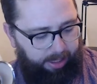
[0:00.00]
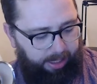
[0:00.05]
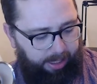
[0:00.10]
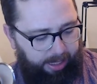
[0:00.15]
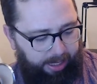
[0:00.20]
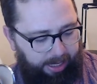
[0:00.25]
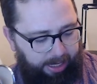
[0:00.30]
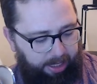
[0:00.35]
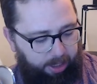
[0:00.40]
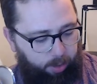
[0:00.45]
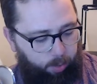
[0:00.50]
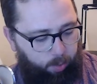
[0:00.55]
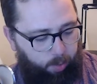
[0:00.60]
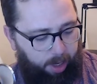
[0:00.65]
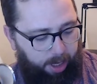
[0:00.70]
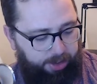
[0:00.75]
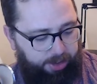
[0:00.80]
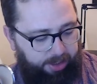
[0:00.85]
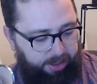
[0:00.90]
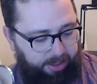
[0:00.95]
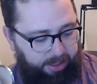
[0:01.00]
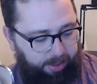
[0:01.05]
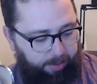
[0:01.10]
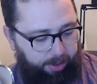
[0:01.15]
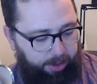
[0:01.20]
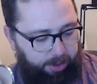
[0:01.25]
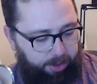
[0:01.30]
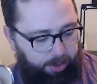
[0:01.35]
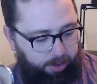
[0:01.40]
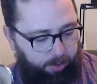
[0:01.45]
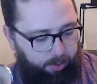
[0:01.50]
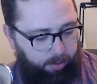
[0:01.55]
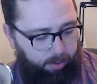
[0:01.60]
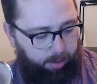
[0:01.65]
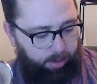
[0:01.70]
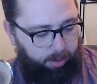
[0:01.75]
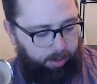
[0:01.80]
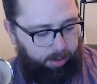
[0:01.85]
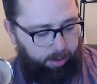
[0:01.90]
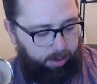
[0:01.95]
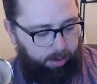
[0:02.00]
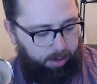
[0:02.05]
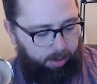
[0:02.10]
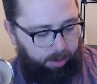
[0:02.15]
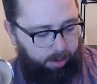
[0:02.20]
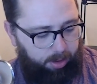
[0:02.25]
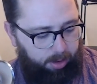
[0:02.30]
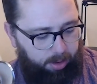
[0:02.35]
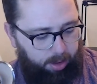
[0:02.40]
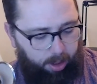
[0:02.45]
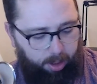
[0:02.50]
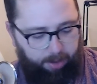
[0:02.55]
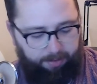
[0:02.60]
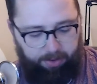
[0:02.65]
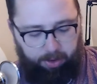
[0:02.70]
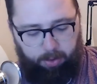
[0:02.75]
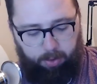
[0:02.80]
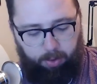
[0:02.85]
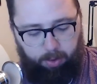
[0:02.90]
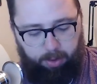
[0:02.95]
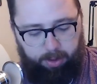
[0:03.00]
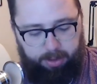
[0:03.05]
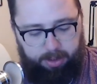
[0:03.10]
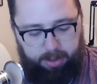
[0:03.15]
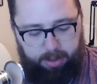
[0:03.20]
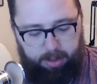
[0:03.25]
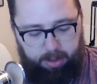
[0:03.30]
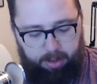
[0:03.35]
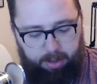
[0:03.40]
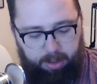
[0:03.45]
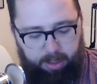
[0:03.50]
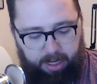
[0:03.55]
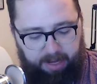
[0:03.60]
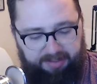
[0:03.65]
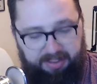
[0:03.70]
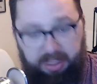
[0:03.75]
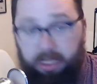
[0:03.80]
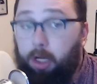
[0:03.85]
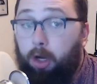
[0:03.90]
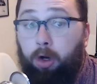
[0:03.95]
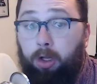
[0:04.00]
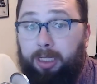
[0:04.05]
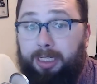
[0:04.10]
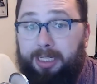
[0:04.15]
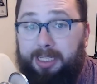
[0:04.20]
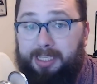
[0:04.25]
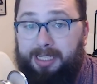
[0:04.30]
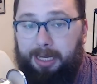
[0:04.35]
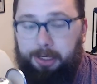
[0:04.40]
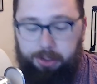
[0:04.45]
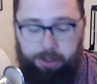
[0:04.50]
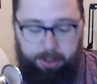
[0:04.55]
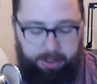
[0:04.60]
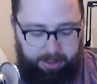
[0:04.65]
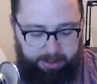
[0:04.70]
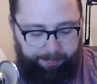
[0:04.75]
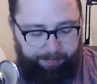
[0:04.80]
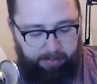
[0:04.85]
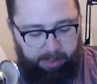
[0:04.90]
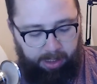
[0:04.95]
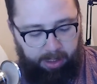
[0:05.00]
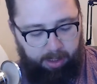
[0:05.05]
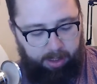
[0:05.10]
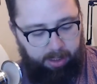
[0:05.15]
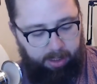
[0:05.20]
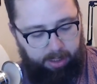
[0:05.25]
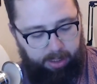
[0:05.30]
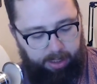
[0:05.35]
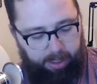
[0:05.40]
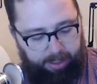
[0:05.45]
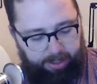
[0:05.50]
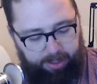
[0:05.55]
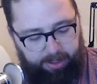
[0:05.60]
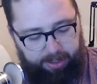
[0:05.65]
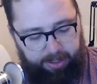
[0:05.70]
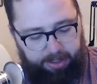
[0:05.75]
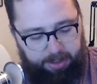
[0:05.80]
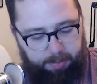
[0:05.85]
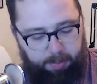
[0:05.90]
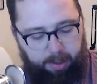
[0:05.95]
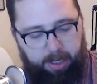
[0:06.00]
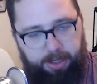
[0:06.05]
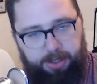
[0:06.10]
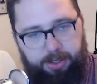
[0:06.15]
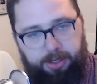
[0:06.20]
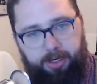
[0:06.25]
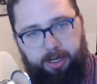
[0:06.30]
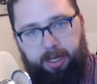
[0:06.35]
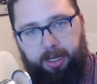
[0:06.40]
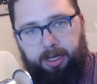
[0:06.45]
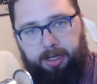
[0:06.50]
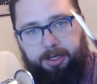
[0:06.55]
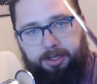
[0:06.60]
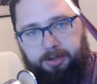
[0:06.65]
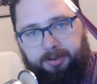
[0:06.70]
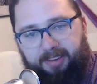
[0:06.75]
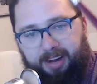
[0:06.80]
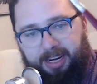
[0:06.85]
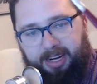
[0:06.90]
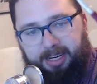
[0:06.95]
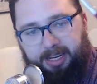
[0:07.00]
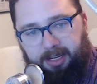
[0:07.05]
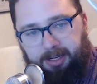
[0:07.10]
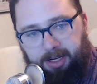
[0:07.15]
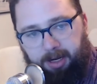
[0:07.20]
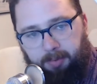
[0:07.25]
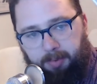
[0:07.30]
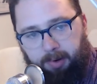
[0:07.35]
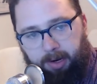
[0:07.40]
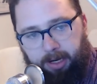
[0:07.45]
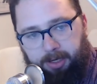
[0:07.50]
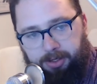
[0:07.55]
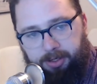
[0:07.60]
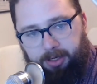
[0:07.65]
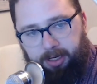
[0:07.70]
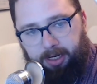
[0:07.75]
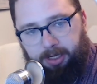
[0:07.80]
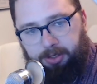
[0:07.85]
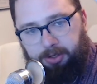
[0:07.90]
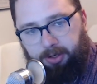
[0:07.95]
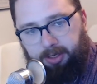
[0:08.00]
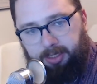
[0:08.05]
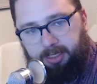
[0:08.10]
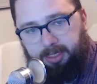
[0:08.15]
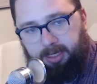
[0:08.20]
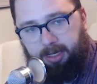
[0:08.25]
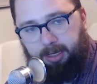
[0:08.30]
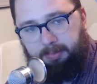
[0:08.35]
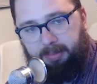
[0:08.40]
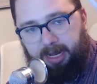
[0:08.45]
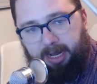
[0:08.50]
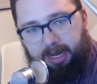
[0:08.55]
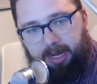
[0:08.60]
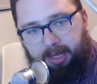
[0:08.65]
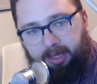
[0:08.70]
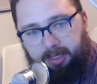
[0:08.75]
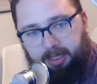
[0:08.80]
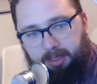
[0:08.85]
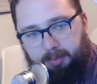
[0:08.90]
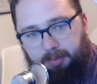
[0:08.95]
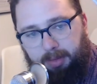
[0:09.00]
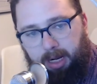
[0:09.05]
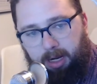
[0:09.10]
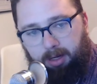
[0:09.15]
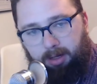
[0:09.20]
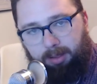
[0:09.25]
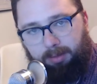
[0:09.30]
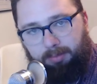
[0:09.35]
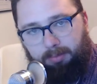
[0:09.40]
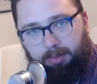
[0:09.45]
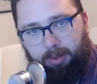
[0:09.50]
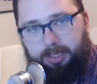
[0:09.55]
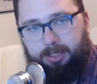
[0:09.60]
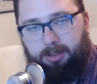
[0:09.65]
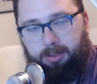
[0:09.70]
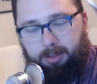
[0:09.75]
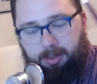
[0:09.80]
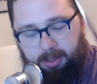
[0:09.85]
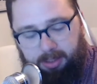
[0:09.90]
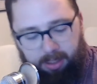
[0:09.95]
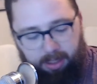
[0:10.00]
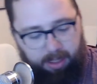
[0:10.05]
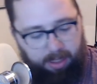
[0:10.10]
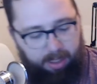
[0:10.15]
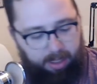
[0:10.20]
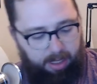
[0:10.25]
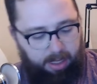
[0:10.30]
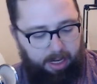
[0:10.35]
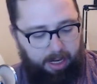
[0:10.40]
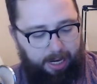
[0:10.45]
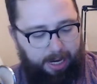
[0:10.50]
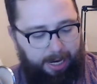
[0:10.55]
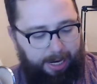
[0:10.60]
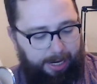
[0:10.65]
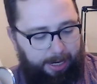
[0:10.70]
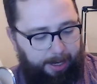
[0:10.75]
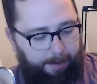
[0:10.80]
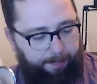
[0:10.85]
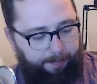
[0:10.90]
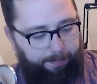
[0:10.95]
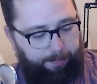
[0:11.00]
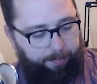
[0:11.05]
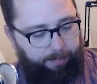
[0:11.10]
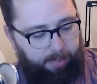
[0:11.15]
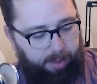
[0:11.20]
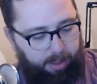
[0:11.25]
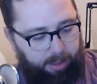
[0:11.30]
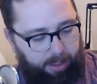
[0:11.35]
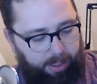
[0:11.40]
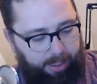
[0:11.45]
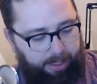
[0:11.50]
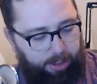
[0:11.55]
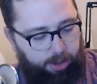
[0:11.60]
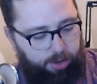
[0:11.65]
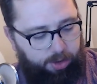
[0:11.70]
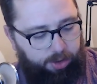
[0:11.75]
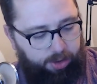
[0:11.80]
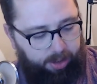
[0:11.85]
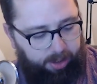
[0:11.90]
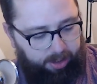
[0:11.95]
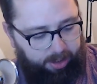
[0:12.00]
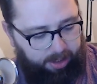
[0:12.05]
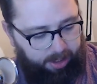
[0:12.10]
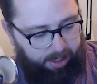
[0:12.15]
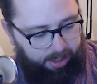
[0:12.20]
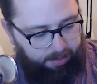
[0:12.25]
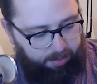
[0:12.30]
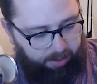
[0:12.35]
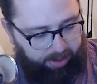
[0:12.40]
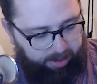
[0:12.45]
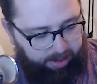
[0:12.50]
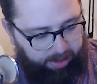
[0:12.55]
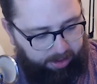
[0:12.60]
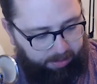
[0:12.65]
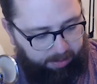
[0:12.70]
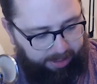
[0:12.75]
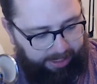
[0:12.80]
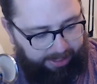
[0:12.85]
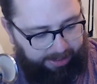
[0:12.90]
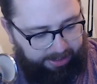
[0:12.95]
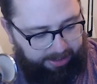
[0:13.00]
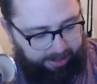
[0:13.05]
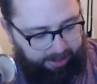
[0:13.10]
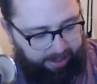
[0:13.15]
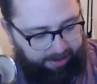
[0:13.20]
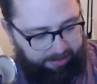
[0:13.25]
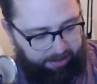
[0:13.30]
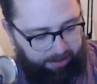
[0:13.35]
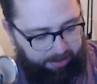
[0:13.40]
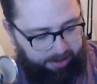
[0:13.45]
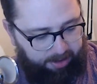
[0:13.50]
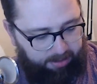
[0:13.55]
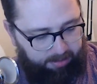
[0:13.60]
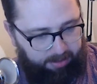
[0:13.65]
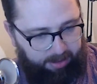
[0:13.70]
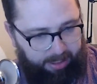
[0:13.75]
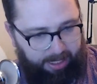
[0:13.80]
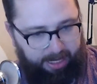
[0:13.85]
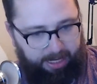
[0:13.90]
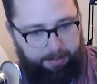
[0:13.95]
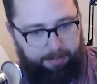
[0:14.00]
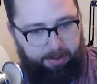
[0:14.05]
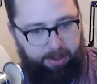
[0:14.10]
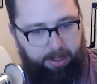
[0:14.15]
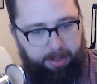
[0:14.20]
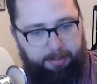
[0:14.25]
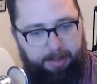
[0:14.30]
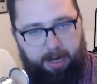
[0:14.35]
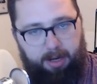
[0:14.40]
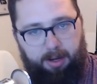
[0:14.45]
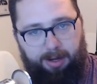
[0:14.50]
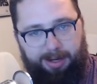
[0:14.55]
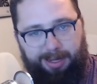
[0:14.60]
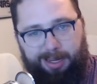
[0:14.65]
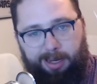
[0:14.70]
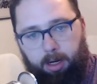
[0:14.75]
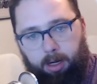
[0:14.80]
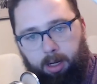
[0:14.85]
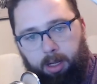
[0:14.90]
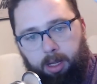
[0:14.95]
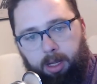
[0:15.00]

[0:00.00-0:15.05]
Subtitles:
any washes that we do over the course of the early stages. And then this brush is your fine detail brush, as you can see by the smaller bristles. Um, and they should come with little plastic covers, like I'm putting back on here.